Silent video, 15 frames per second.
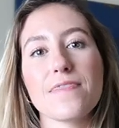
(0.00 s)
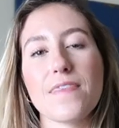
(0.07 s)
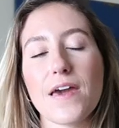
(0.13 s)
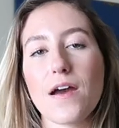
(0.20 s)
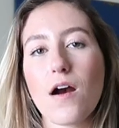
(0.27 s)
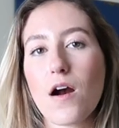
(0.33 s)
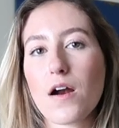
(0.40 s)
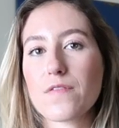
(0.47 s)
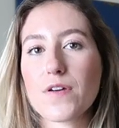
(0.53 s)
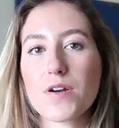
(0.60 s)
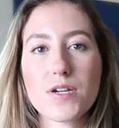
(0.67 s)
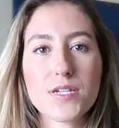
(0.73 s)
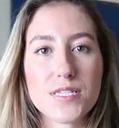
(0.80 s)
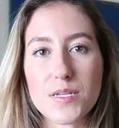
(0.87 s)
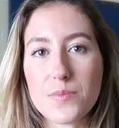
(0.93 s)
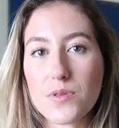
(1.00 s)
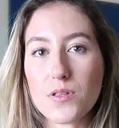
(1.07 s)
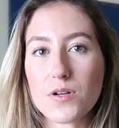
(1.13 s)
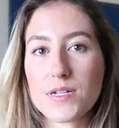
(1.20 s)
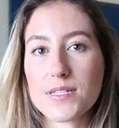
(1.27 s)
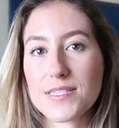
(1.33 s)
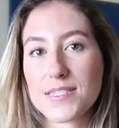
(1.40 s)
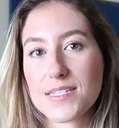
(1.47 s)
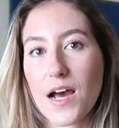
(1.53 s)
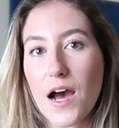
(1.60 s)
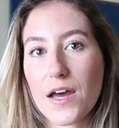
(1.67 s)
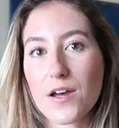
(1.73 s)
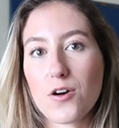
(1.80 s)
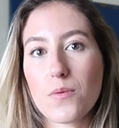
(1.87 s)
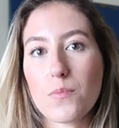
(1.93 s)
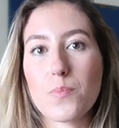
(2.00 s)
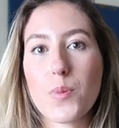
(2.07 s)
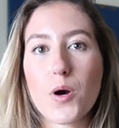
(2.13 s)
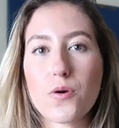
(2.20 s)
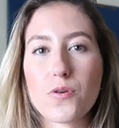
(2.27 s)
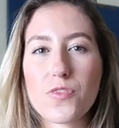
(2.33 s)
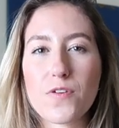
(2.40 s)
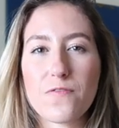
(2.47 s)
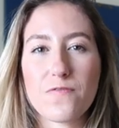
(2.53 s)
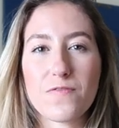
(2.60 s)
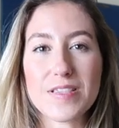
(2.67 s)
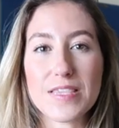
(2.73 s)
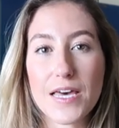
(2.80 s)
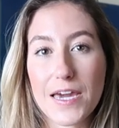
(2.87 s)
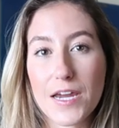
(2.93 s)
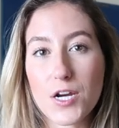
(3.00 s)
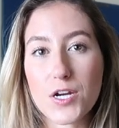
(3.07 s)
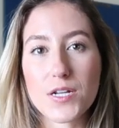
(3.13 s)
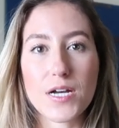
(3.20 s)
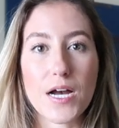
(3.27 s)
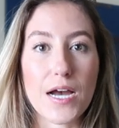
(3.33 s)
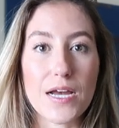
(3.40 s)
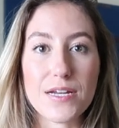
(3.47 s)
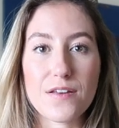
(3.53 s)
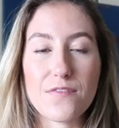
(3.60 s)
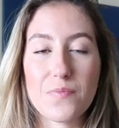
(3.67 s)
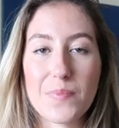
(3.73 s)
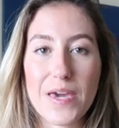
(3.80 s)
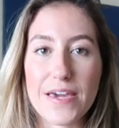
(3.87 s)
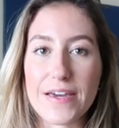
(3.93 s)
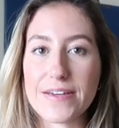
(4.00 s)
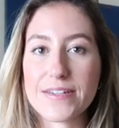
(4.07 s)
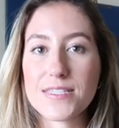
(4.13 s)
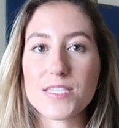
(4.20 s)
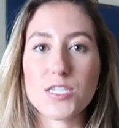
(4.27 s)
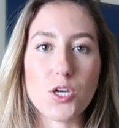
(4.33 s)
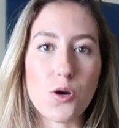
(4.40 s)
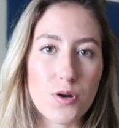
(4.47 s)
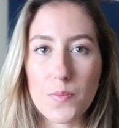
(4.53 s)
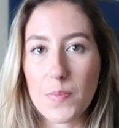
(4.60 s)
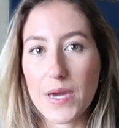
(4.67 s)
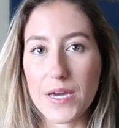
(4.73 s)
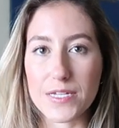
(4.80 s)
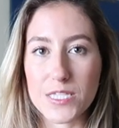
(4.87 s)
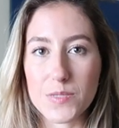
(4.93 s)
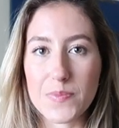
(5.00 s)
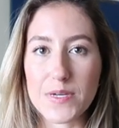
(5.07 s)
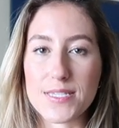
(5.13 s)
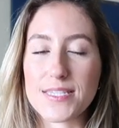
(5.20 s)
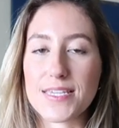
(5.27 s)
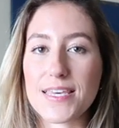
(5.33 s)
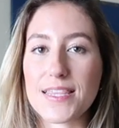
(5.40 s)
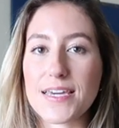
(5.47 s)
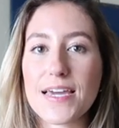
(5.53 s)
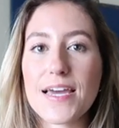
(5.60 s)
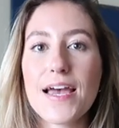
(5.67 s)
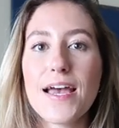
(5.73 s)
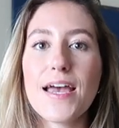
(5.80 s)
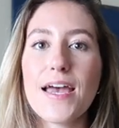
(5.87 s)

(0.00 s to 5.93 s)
They are very similar in style, both flared kind of pants, yoga pants basically,